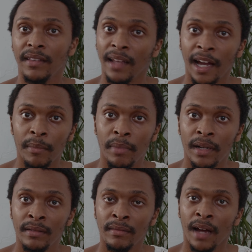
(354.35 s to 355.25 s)
the like
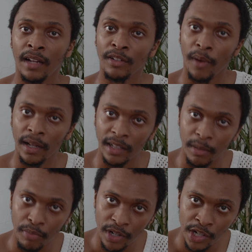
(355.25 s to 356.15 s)
button. I'd greatly
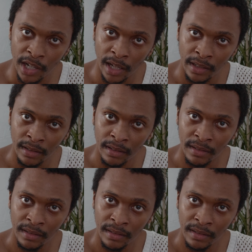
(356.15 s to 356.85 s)
appreciate it.